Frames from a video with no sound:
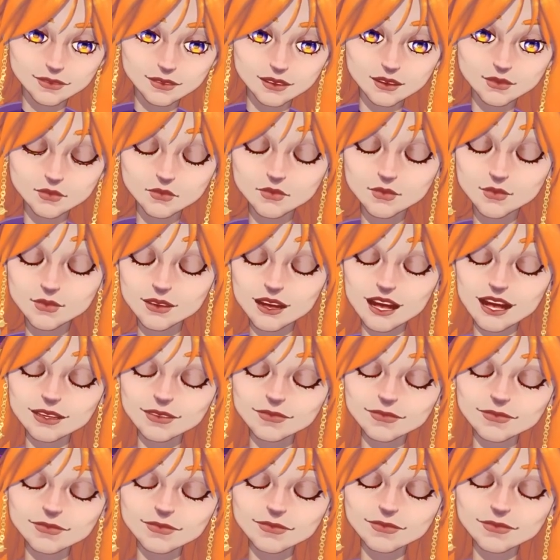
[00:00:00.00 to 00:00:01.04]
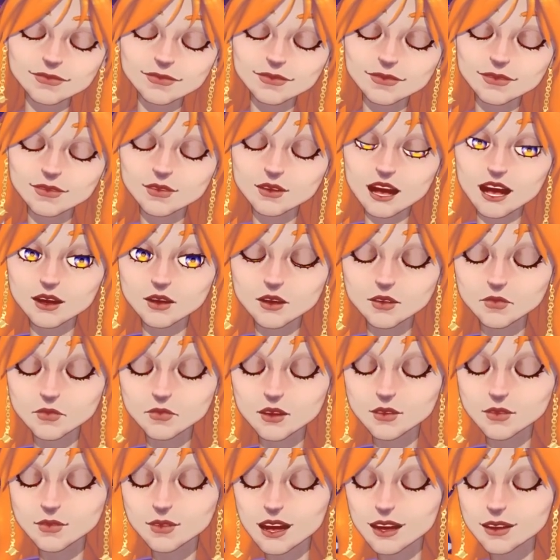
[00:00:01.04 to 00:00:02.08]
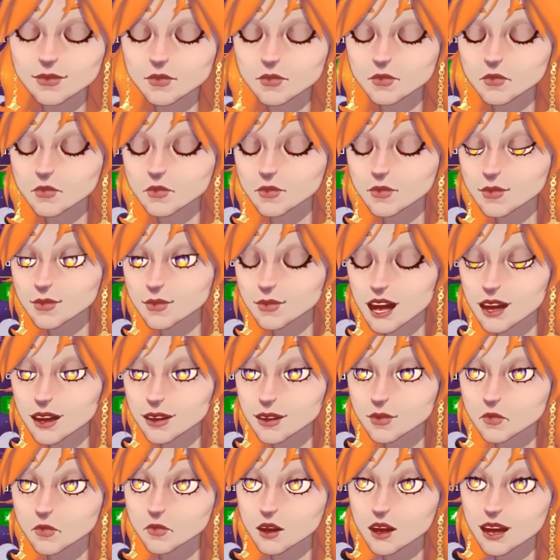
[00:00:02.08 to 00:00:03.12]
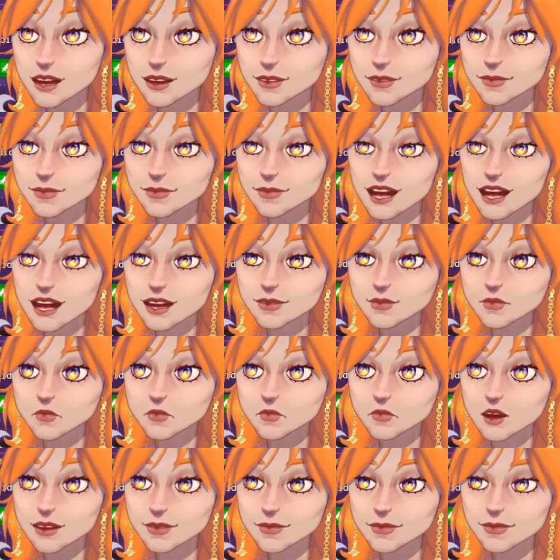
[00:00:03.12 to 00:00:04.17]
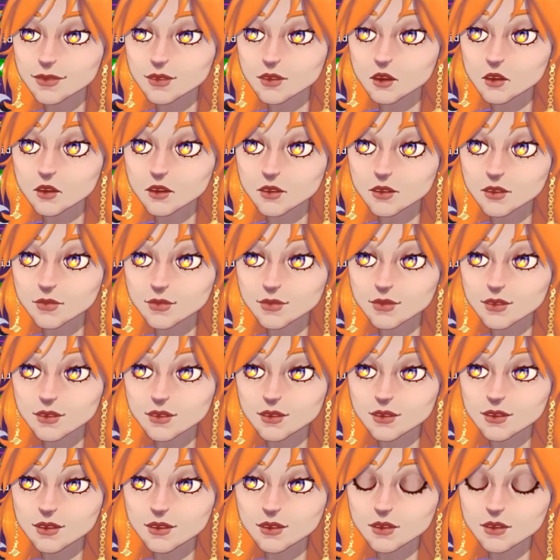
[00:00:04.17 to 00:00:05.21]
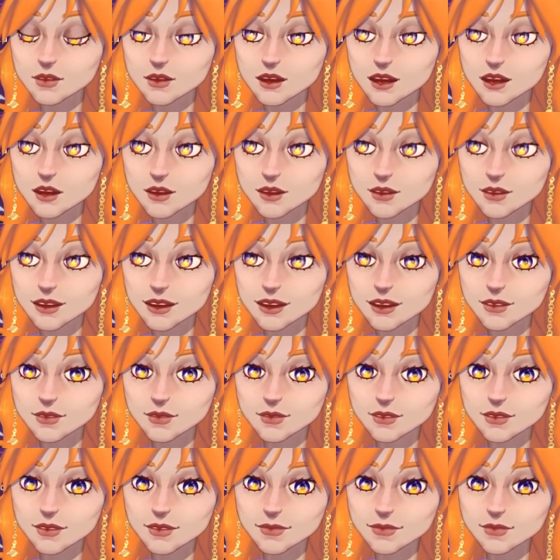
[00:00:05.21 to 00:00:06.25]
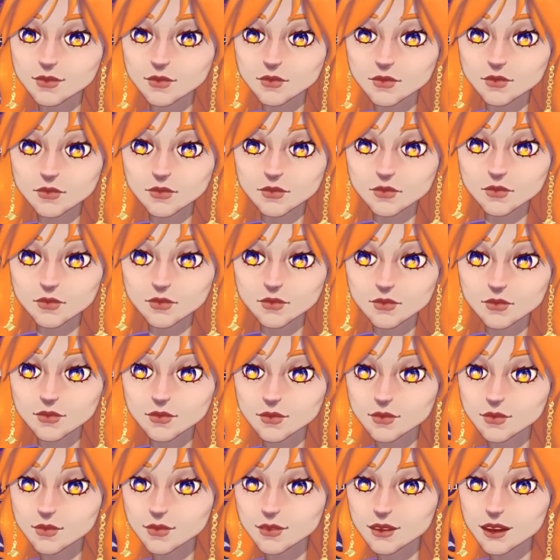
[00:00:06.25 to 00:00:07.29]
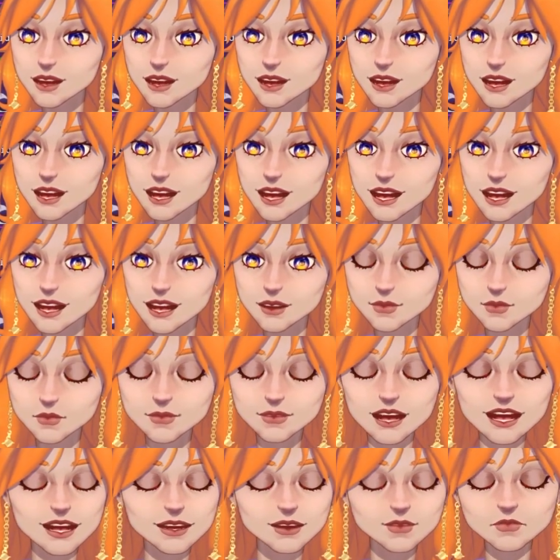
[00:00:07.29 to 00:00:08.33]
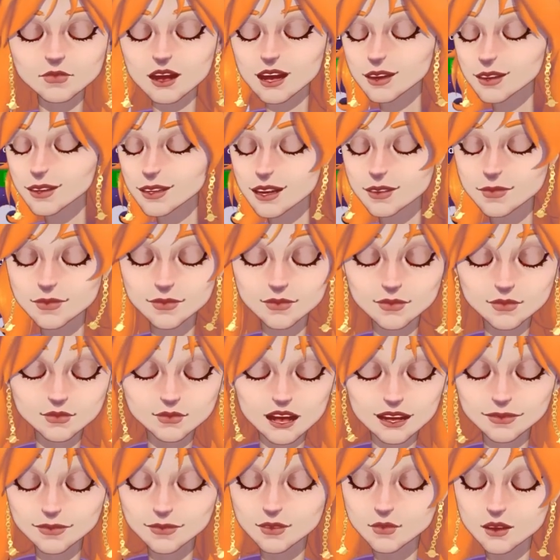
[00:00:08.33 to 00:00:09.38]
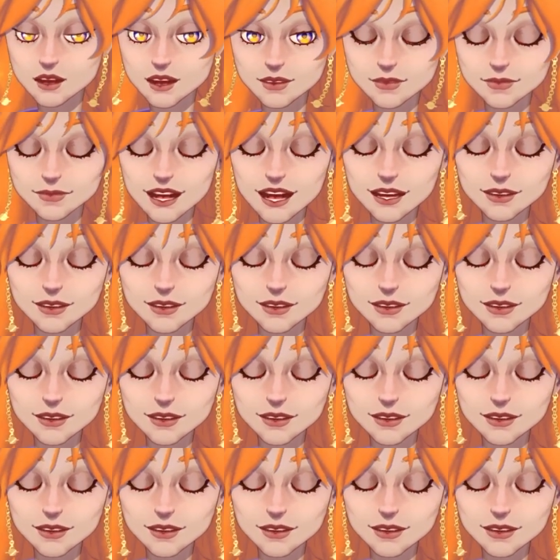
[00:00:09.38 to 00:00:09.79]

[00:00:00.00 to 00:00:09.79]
But yes, I remember him telling me that basically all of their ships are just, you know, if anybody else tried to build that,